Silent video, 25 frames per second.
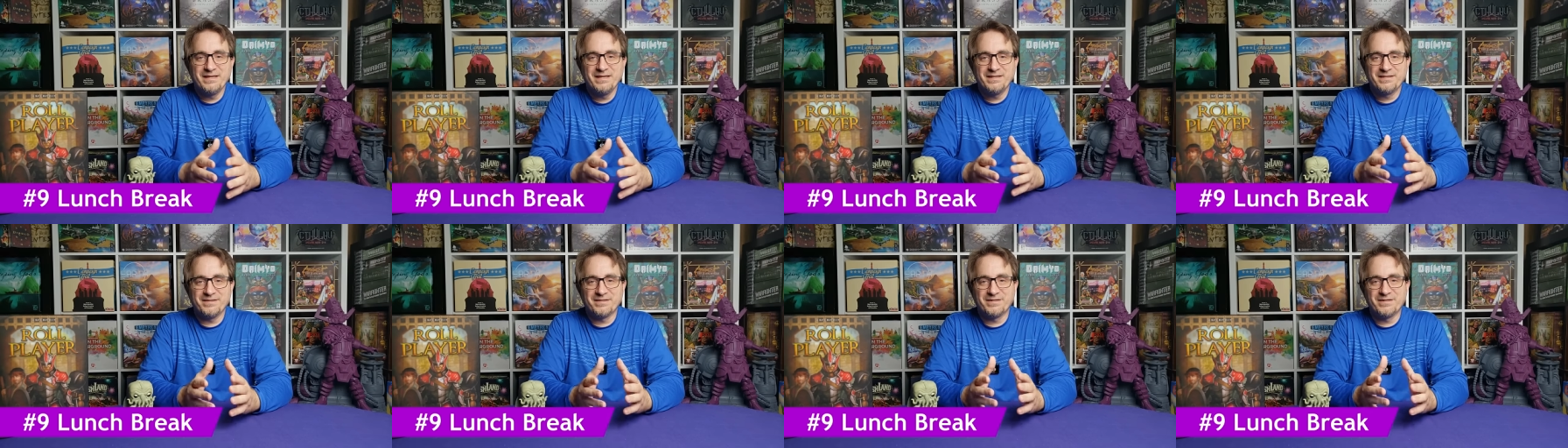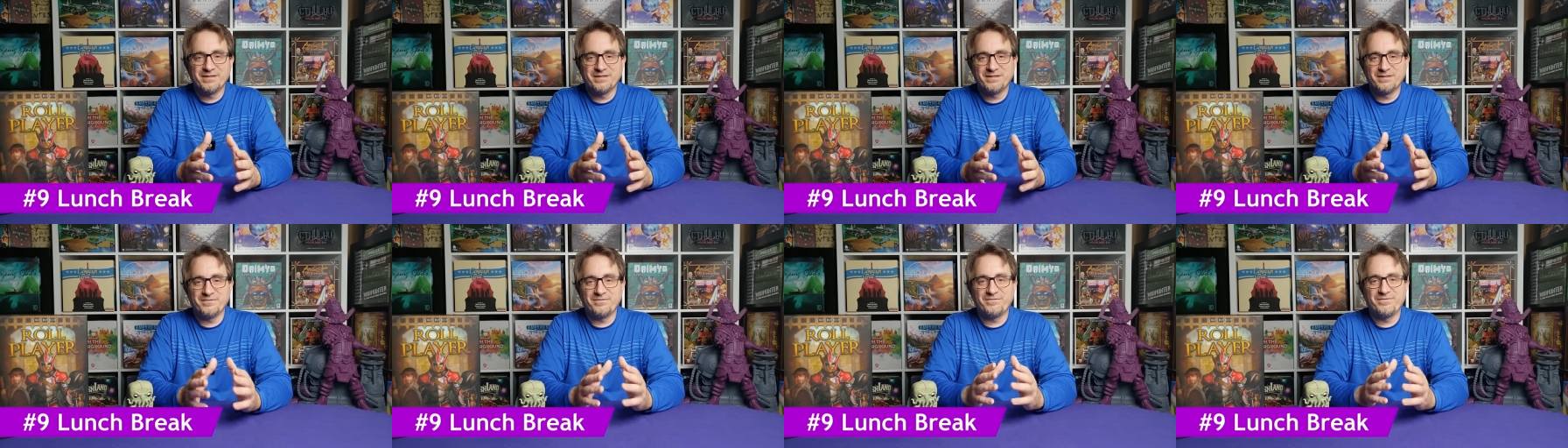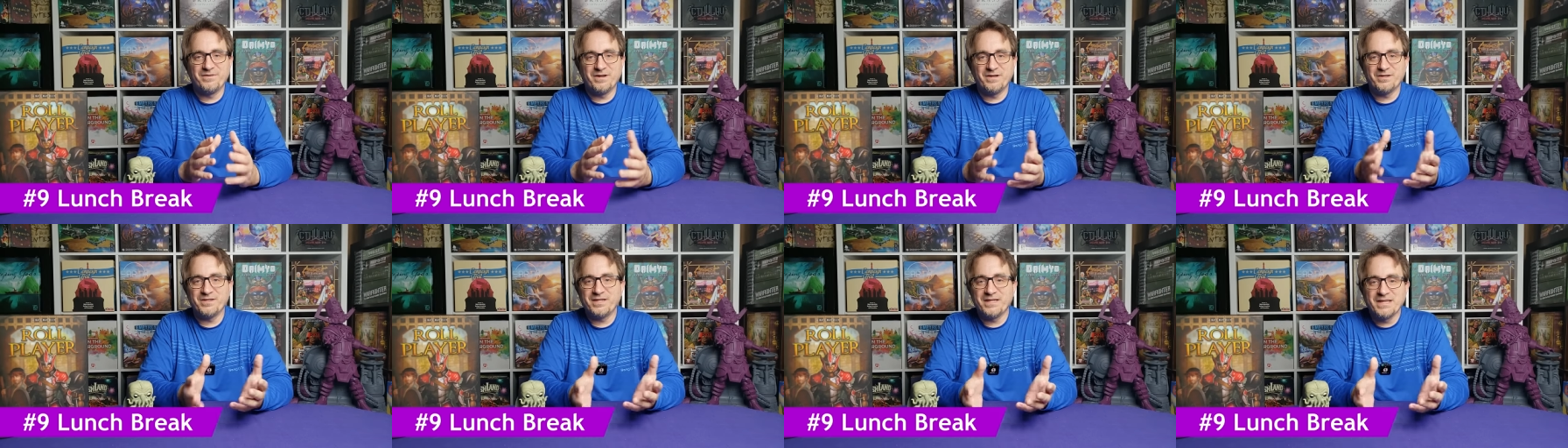They're
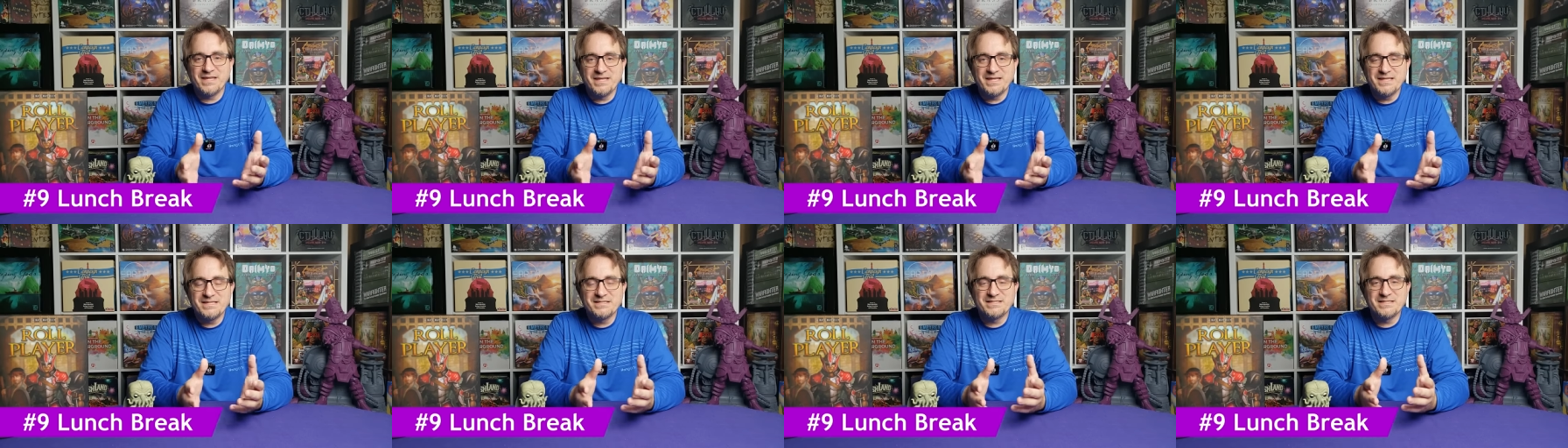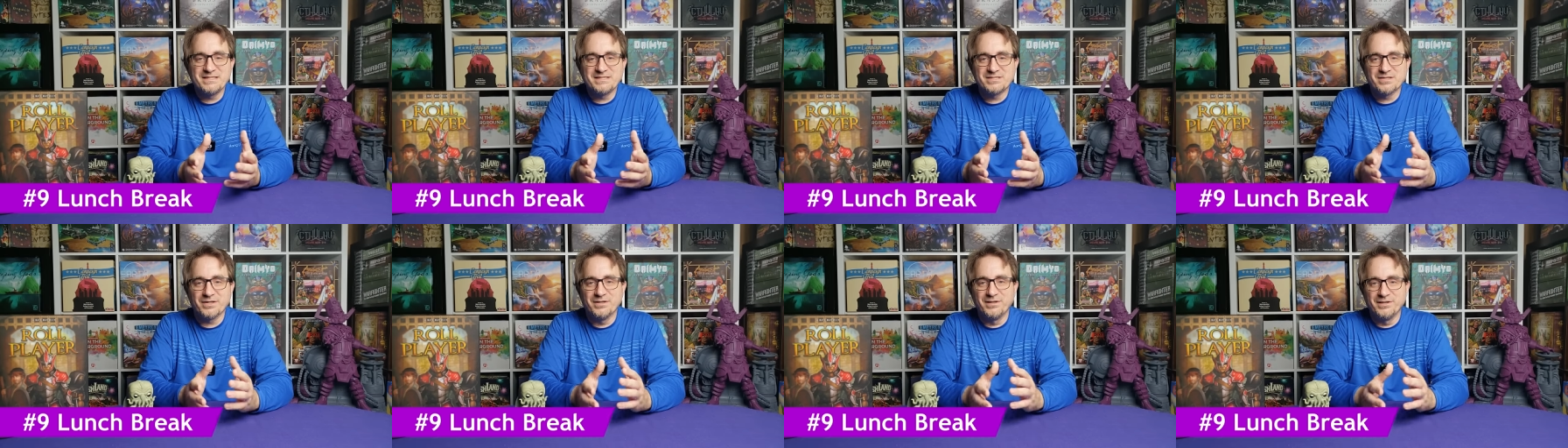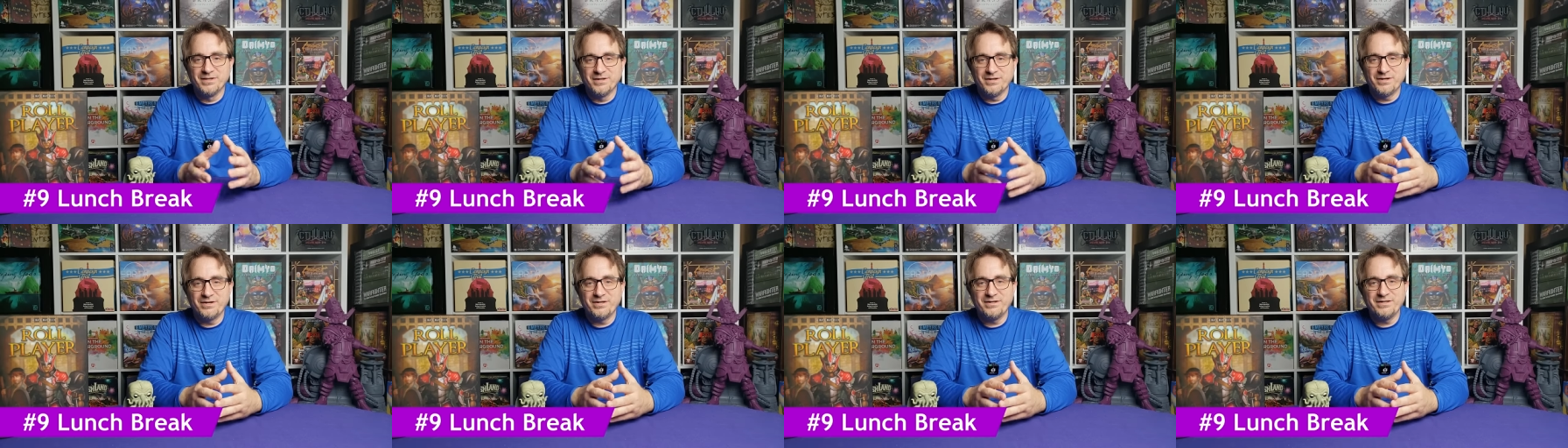fairly easy to
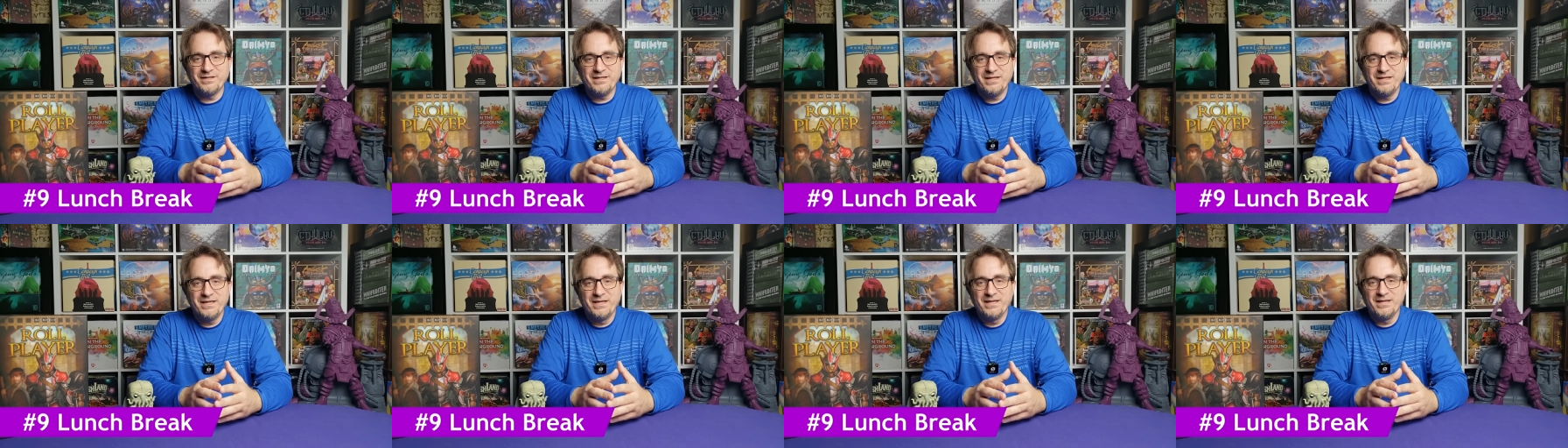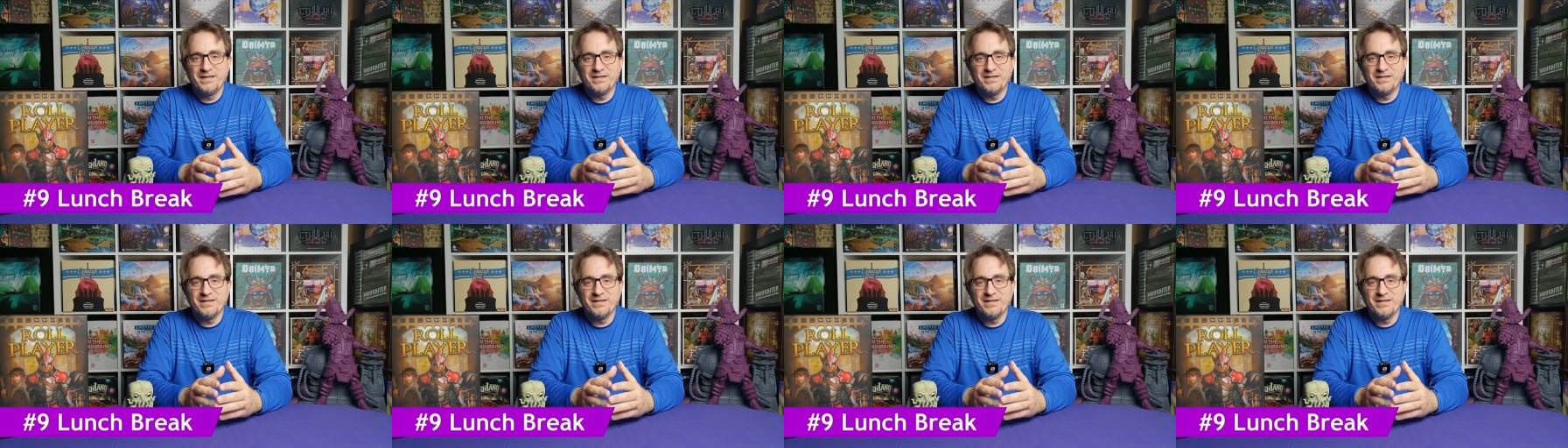learn,